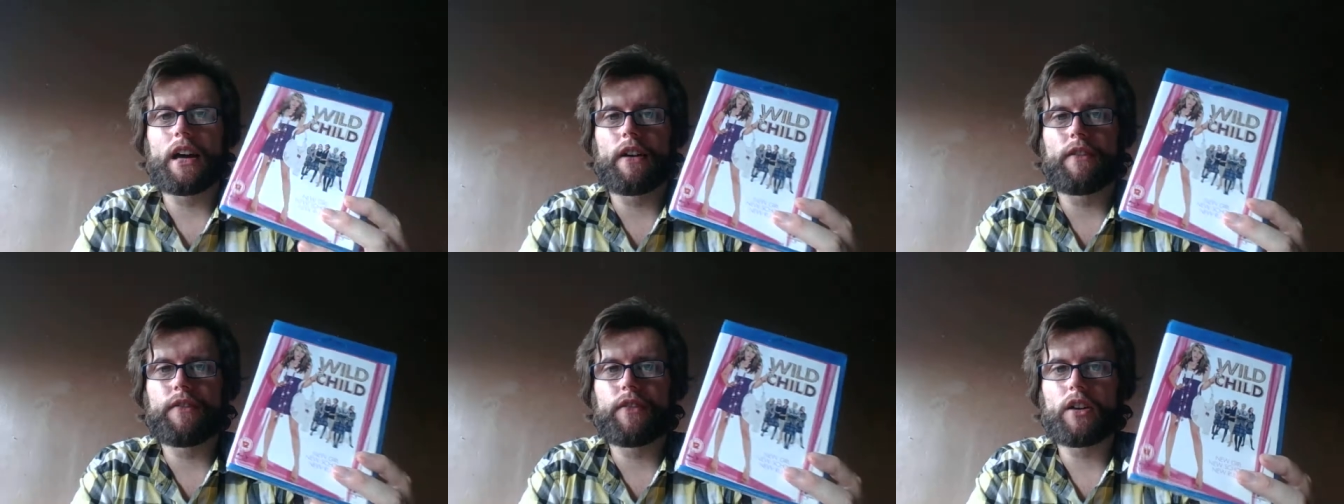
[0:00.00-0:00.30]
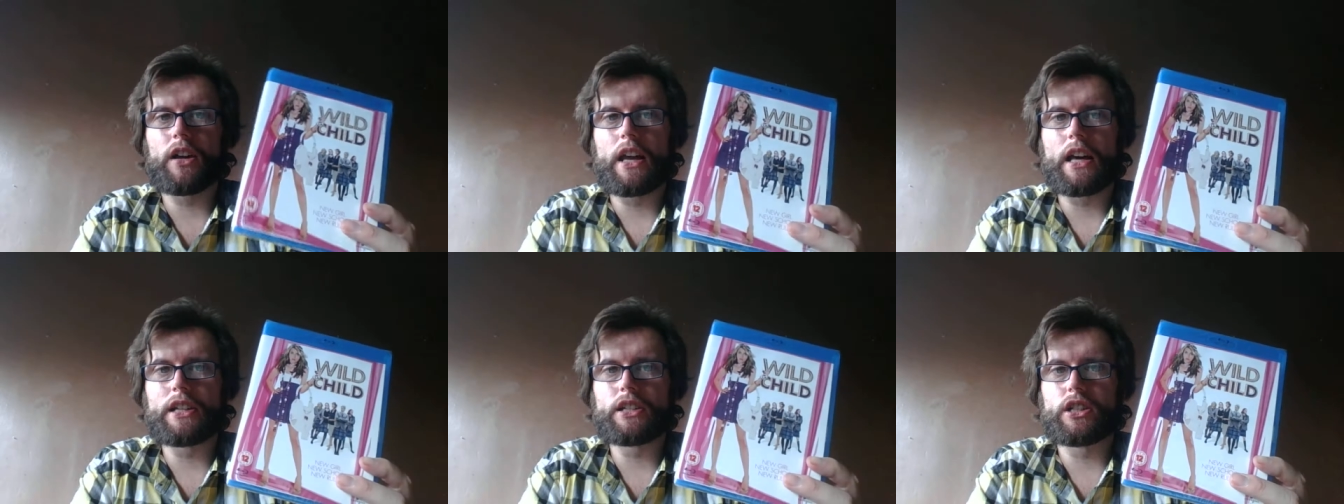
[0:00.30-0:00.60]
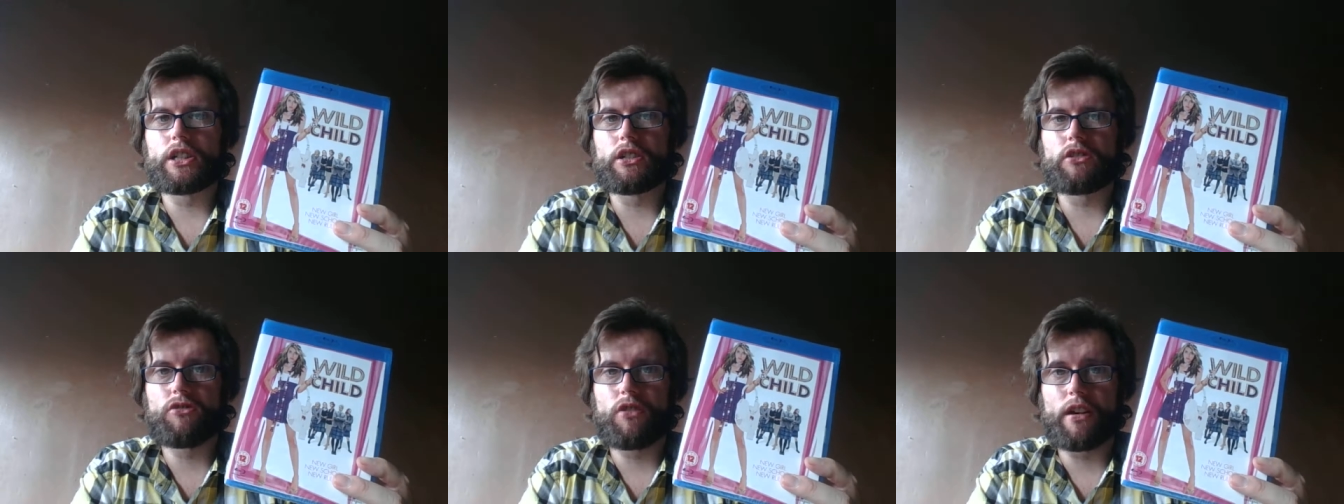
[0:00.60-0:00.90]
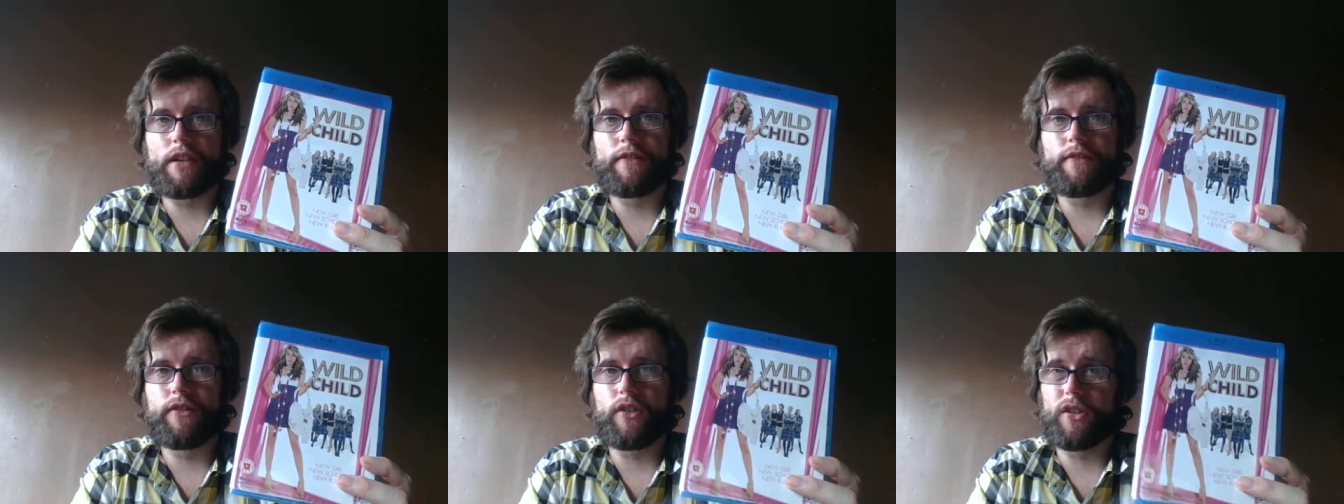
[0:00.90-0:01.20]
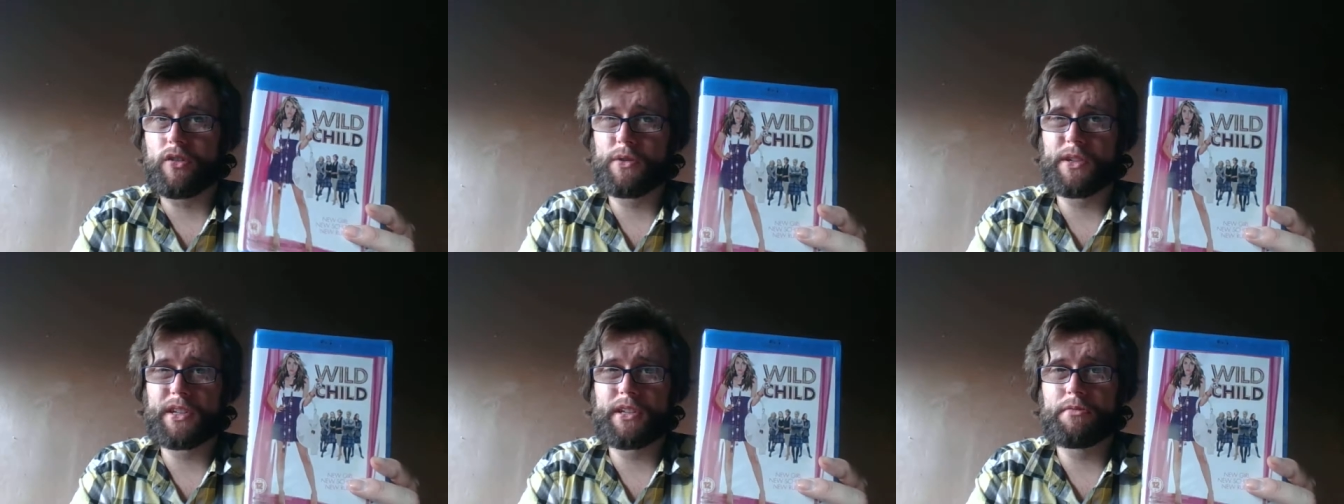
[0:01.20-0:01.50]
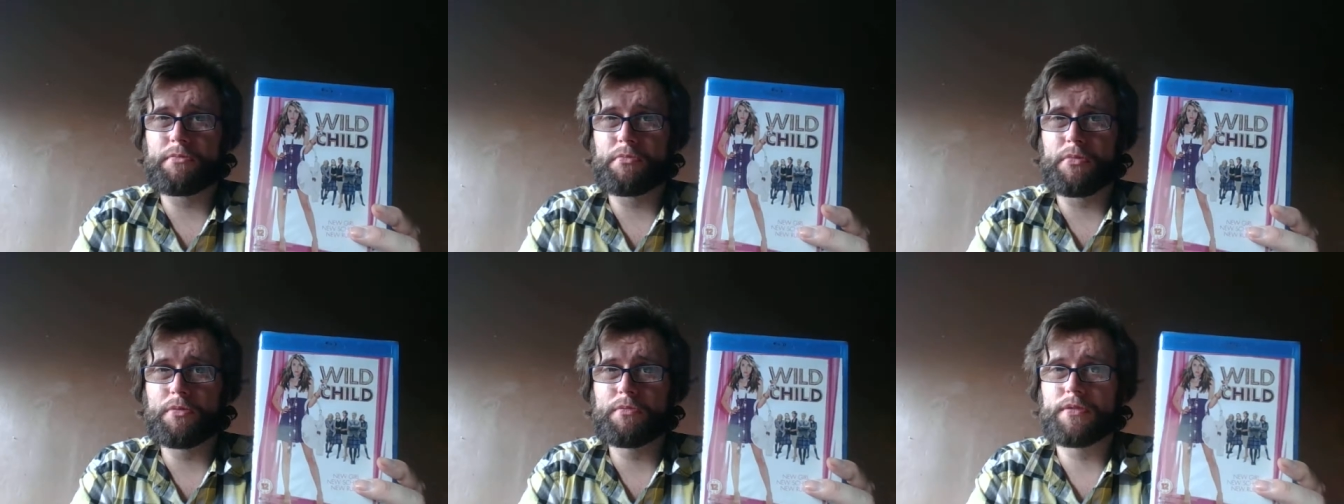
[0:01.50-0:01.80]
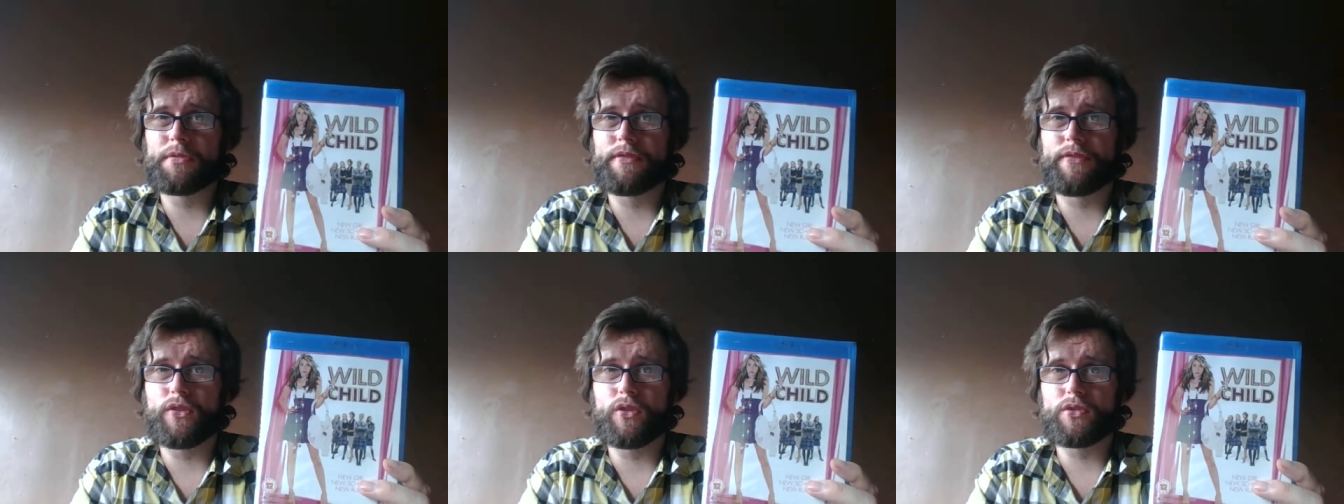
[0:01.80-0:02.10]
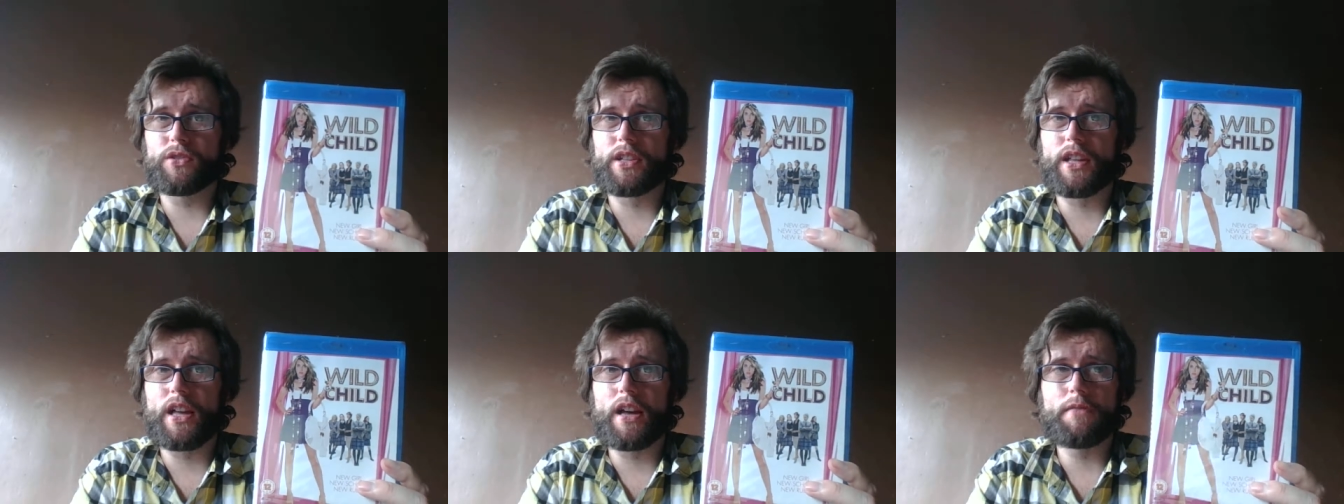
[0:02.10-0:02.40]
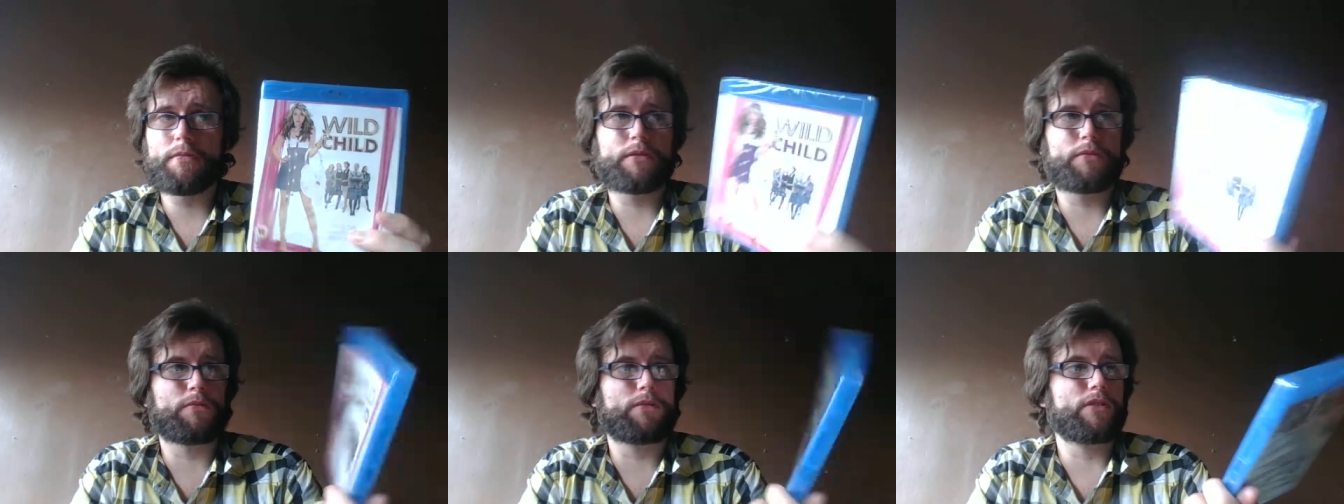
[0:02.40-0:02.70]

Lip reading: I feel like she's trying to follow in her mum's footsteps